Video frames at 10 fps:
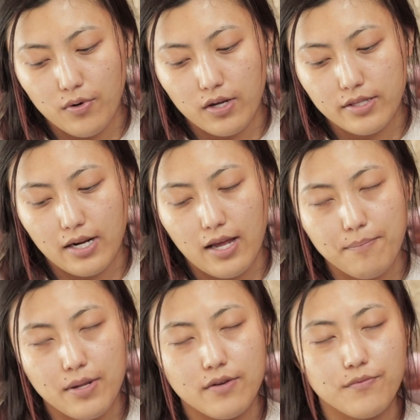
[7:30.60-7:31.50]
product that
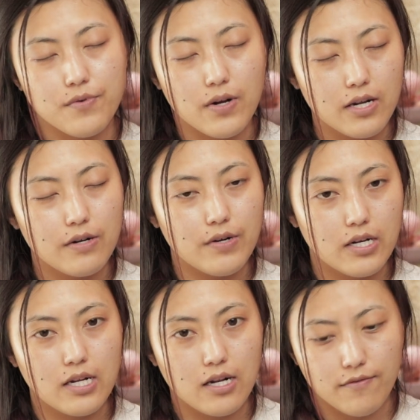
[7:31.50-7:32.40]
I've been
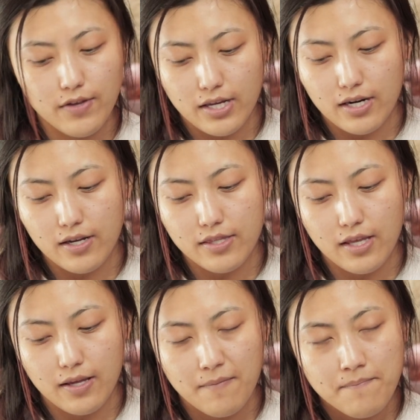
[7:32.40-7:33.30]
really loving, and I
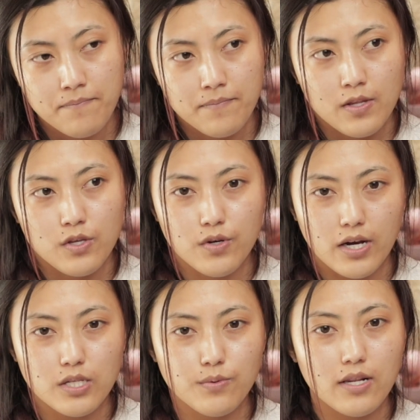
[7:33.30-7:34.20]
think you
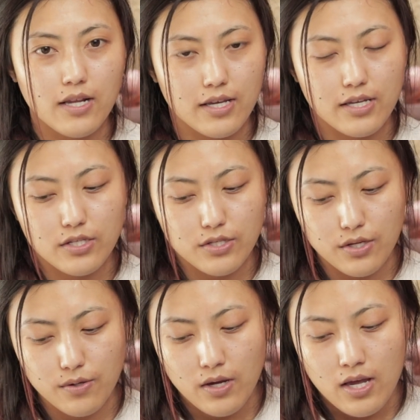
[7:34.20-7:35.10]
guys will like it
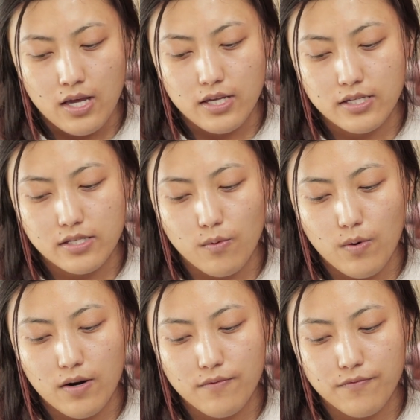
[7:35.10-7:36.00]
too, is the
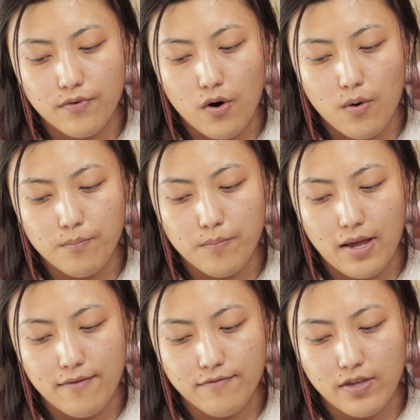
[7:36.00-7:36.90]
one from
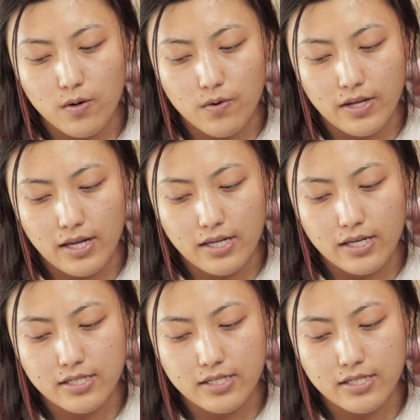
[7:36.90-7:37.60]
MV Organic